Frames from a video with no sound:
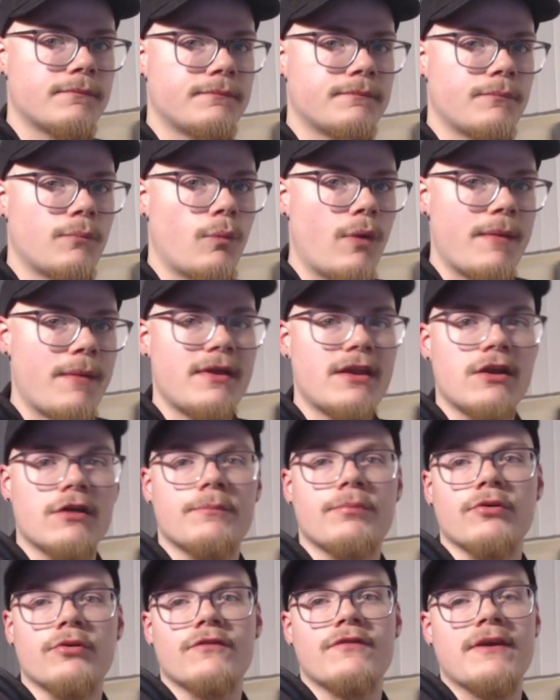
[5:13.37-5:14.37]
women
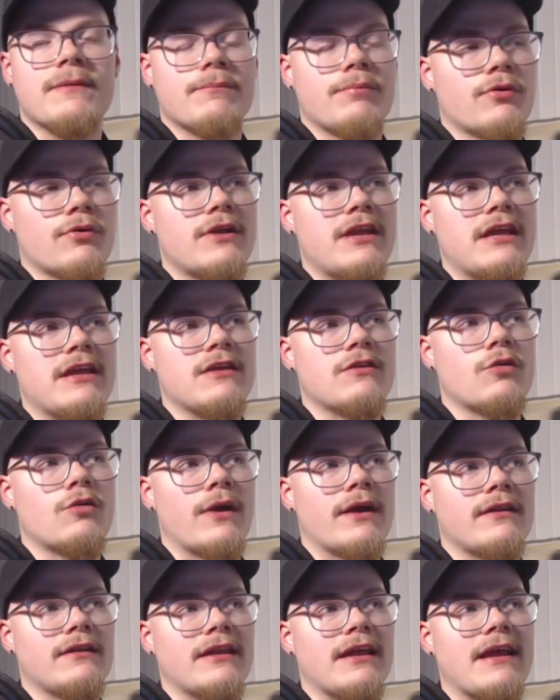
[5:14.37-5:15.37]
are proving pretty
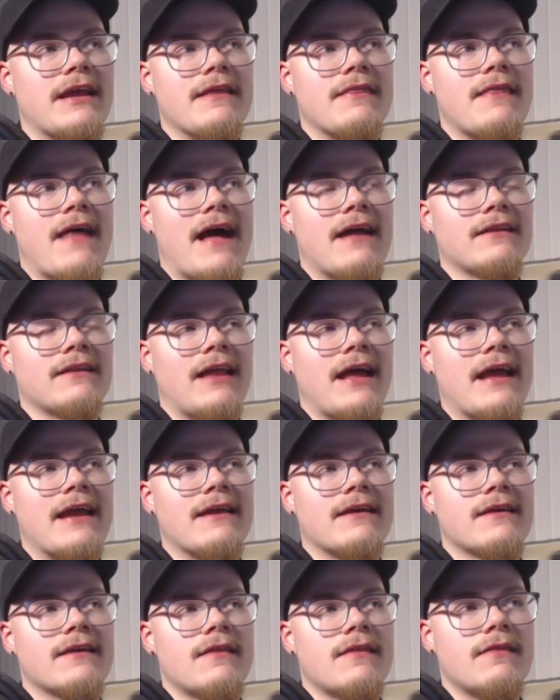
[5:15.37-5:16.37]
quickly that,
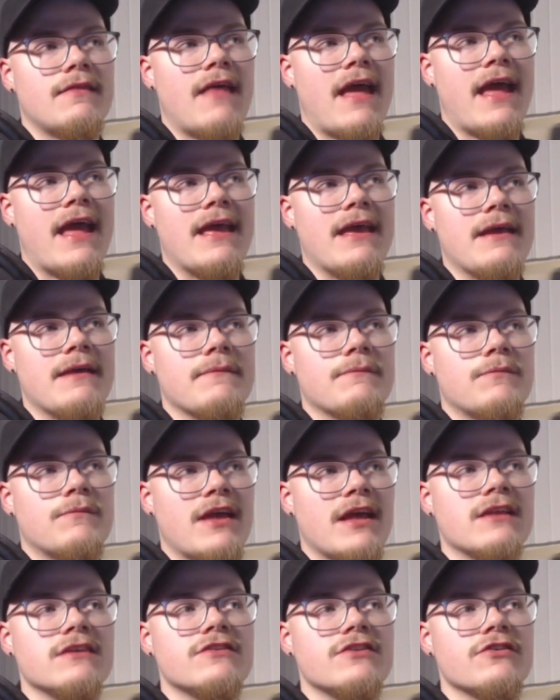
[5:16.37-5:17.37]
like, they
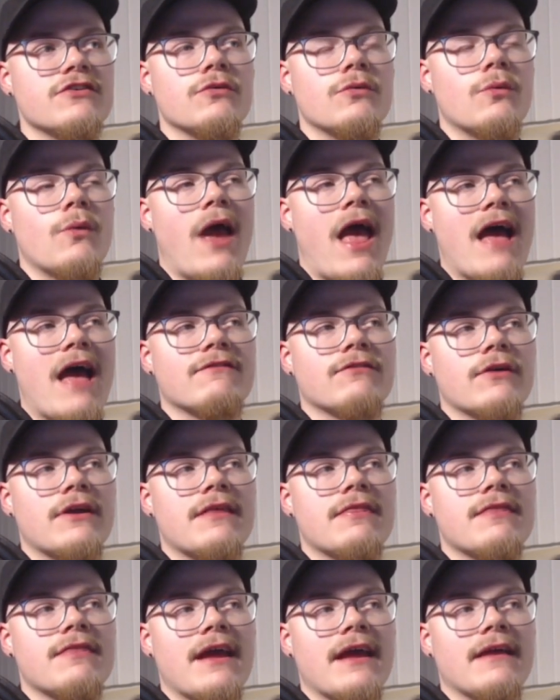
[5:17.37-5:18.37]
can do
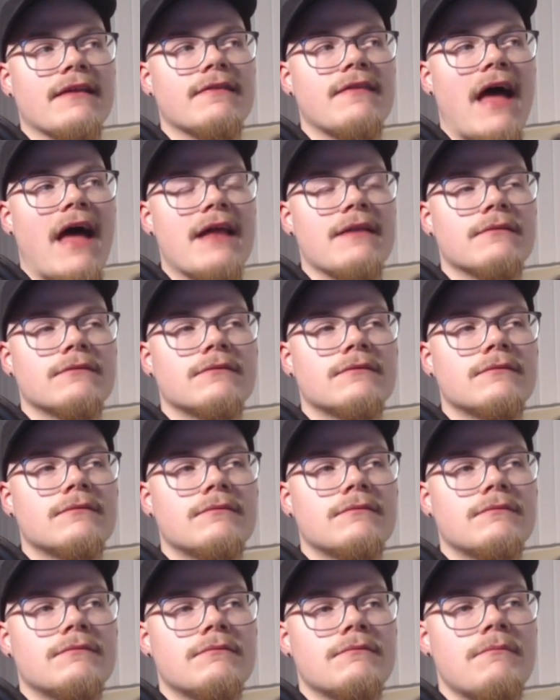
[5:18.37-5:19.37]
everything that
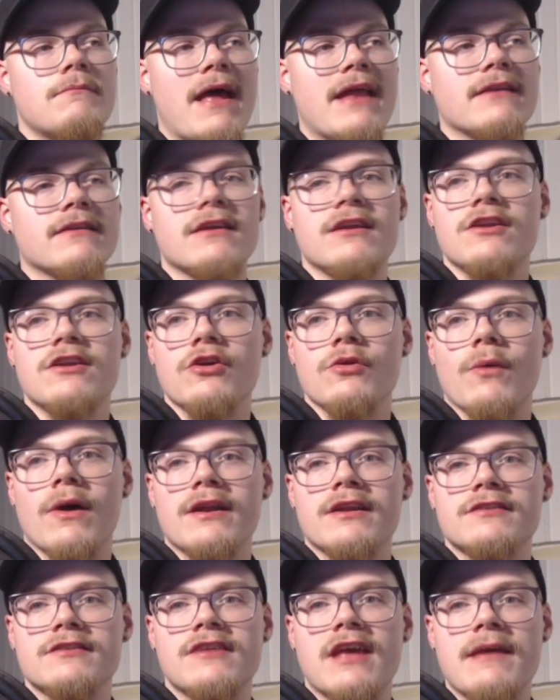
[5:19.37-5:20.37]
men can do
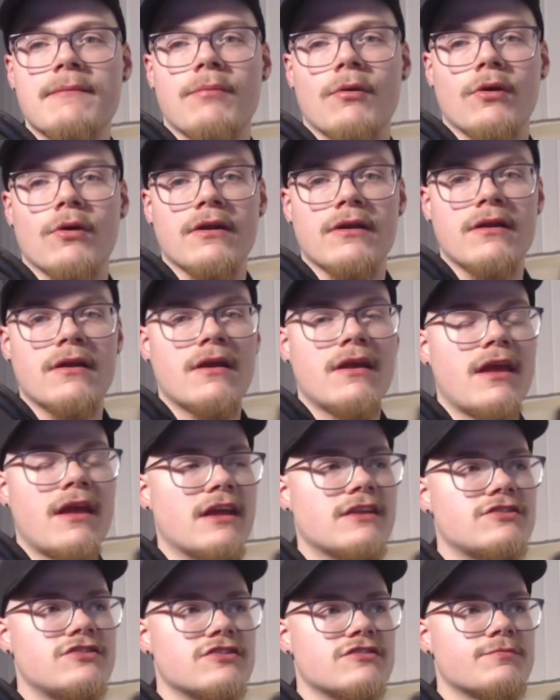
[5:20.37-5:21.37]
on a skateboard.
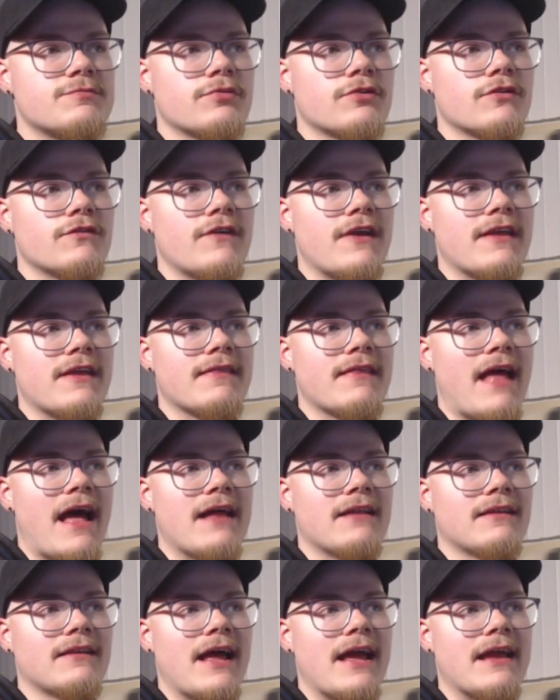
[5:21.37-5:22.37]
It's just proving
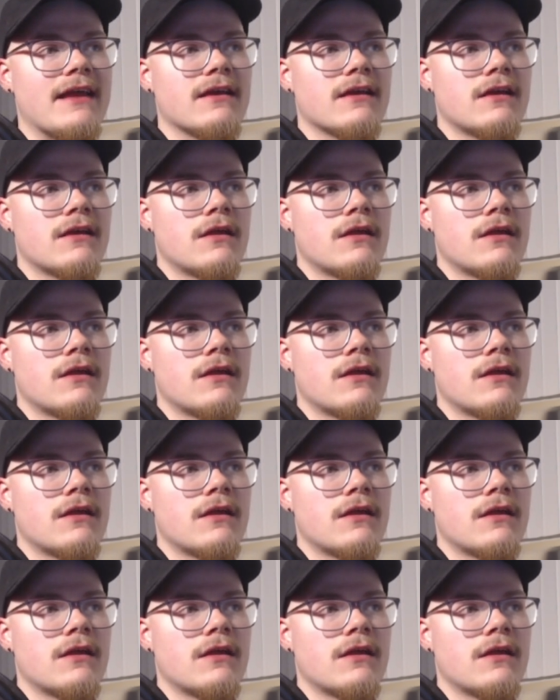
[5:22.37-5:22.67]
that, like,